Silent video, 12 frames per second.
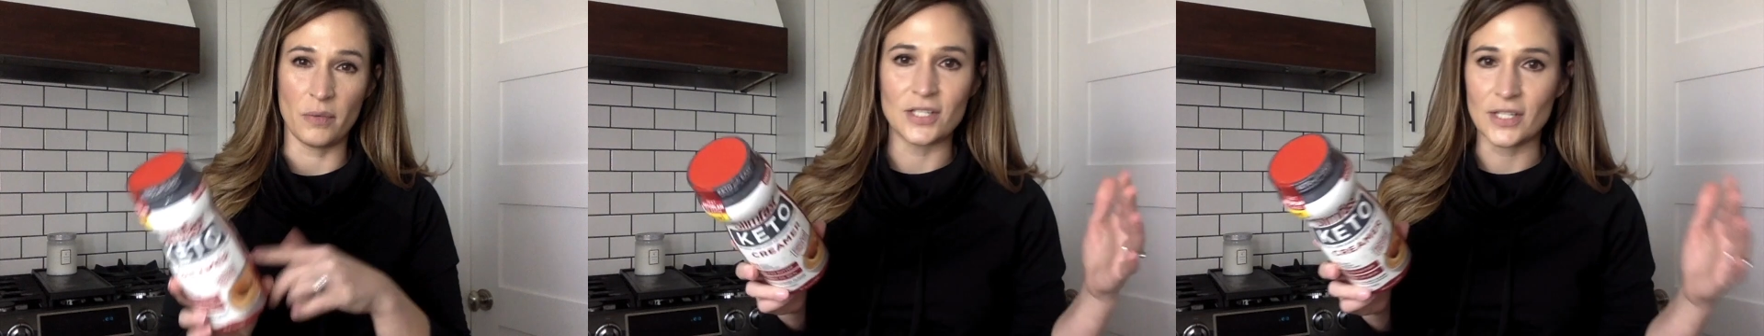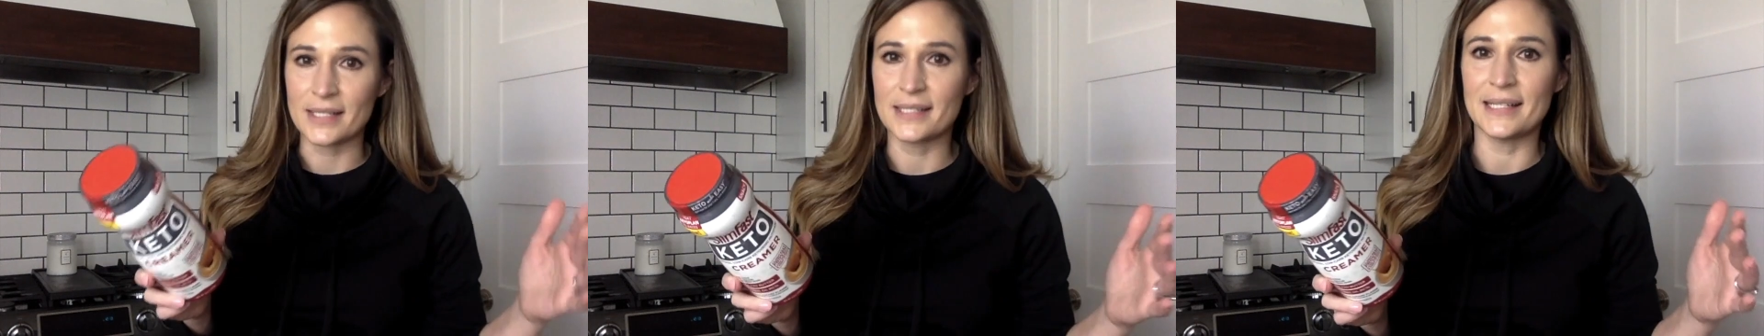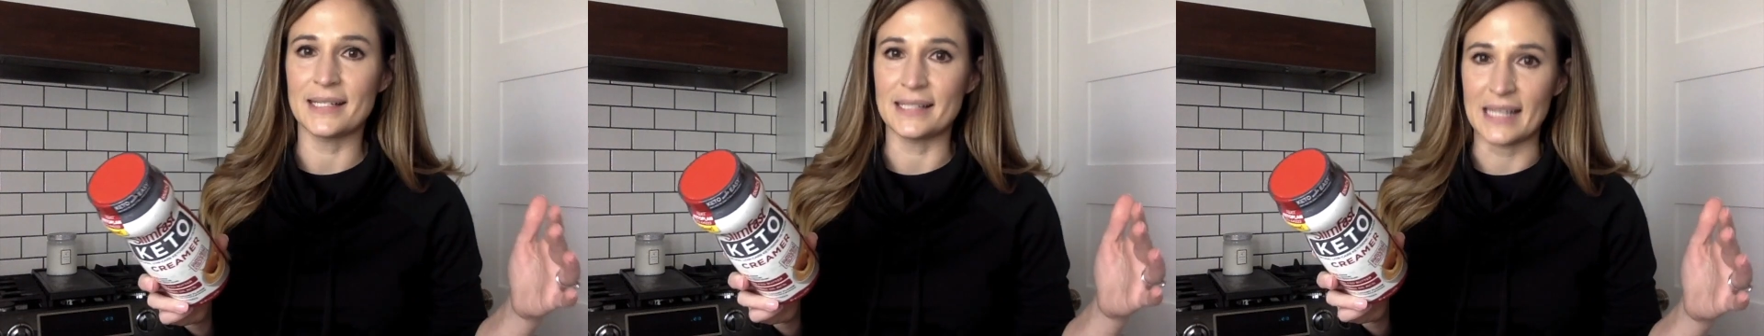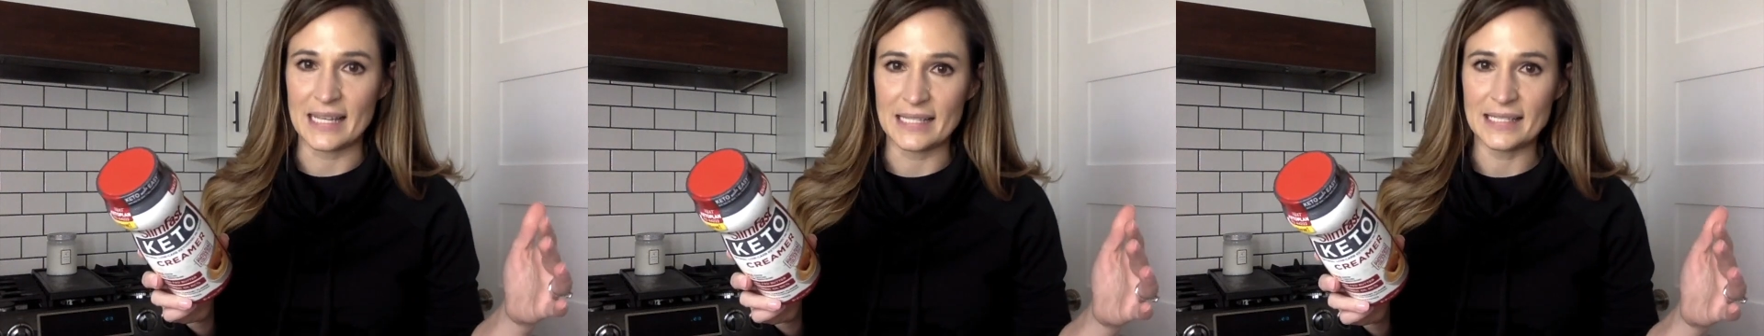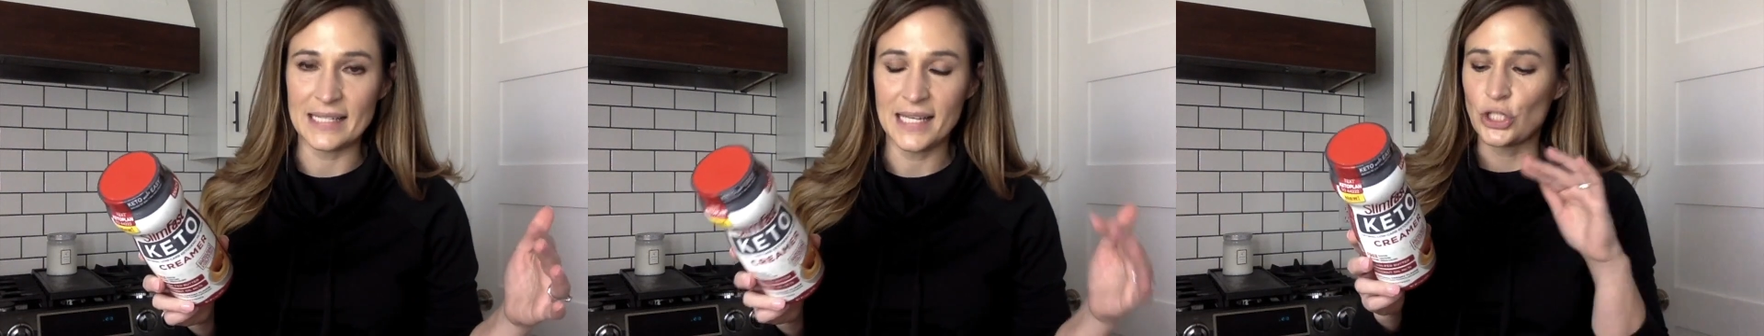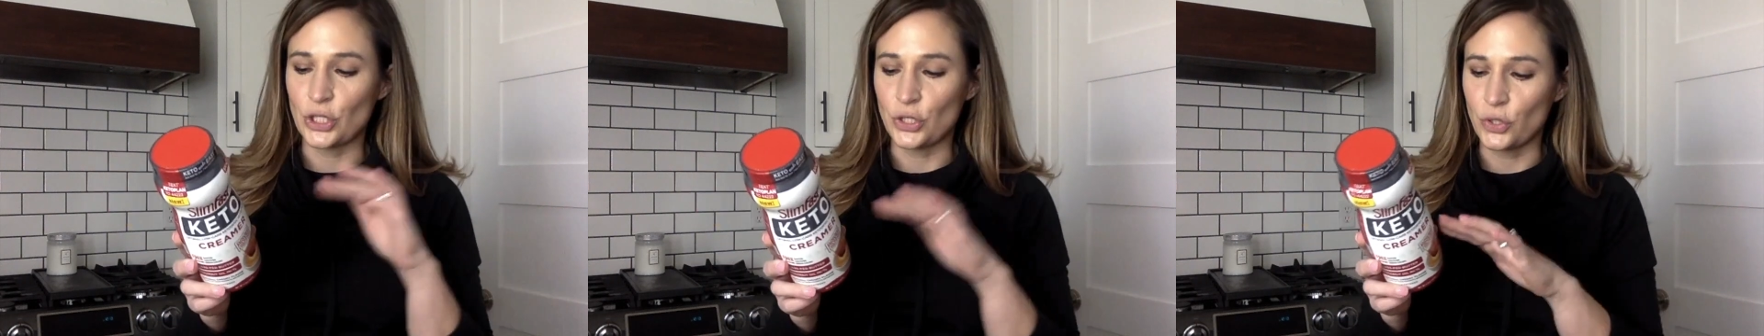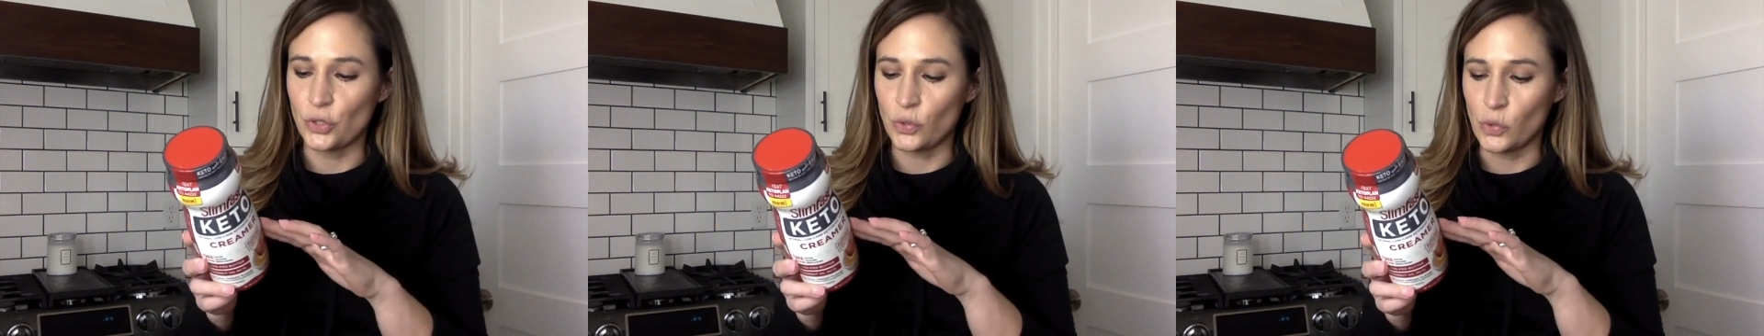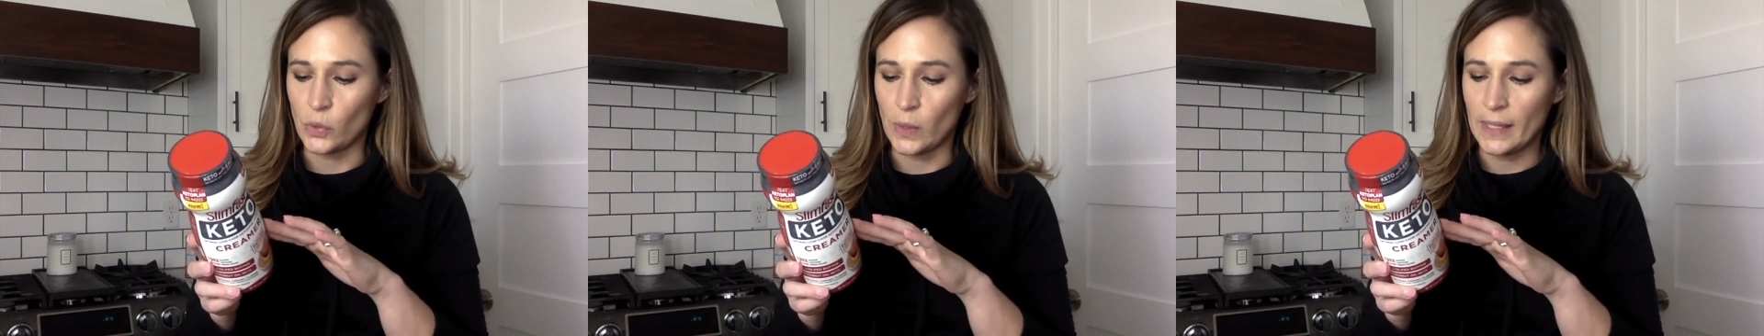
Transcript: Just as easy to